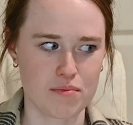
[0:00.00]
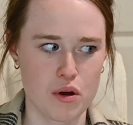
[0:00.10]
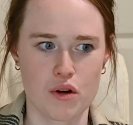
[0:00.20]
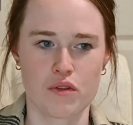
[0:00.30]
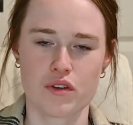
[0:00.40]

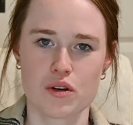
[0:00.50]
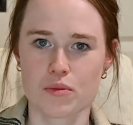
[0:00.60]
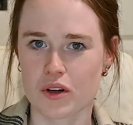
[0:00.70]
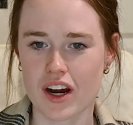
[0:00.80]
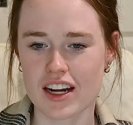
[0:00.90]
perfume
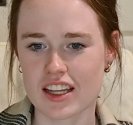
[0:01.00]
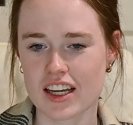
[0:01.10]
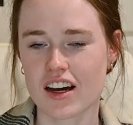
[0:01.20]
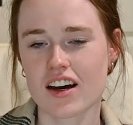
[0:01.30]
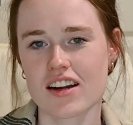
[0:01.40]
or
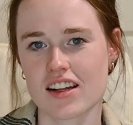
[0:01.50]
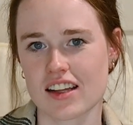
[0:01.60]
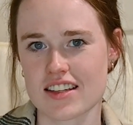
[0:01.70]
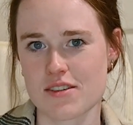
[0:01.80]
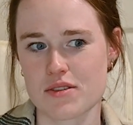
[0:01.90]
anything on
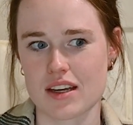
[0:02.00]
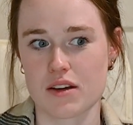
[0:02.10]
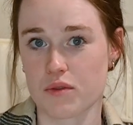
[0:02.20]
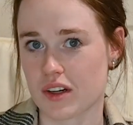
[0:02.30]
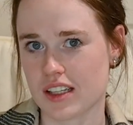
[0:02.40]
unless it was like a
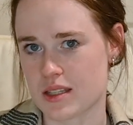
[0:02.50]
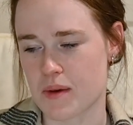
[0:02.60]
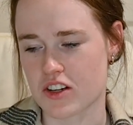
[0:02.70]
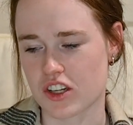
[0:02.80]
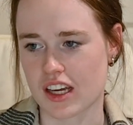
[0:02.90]
really
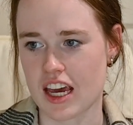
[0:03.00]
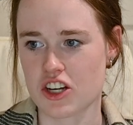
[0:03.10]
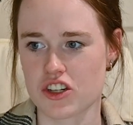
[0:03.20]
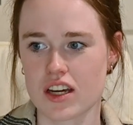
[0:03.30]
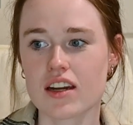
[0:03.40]
special
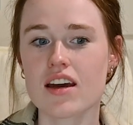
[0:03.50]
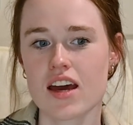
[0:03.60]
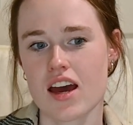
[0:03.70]
occasion.